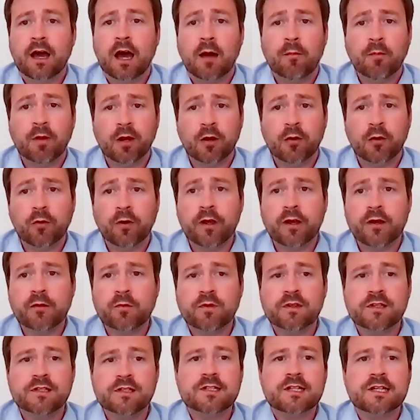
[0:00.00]
I'm a lawyer
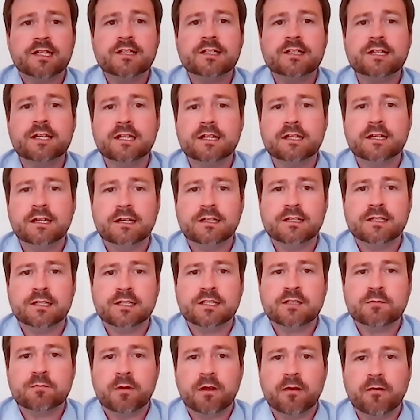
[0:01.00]
with 16 years
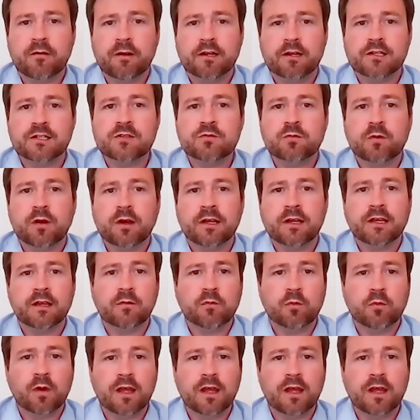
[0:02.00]
experience working